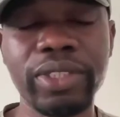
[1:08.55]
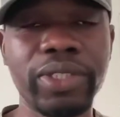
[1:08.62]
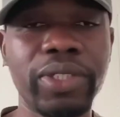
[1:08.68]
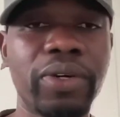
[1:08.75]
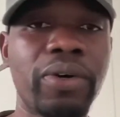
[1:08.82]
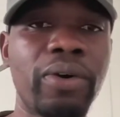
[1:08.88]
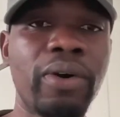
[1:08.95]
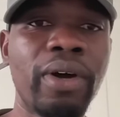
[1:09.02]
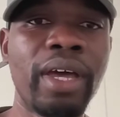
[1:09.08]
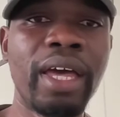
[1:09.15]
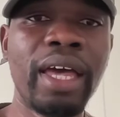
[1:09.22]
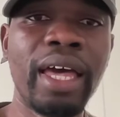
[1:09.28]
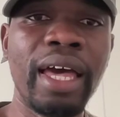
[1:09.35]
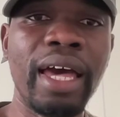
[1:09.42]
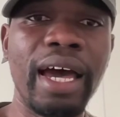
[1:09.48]
So
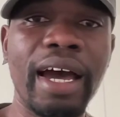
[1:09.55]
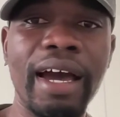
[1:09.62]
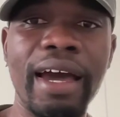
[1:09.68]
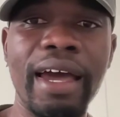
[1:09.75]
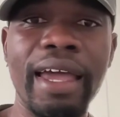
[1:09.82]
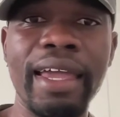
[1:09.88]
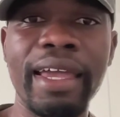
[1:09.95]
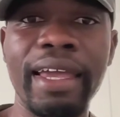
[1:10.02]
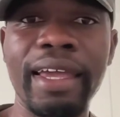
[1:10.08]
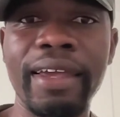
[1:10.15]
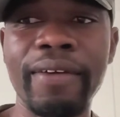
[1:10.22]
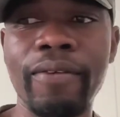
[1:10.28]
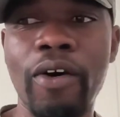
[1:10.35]
I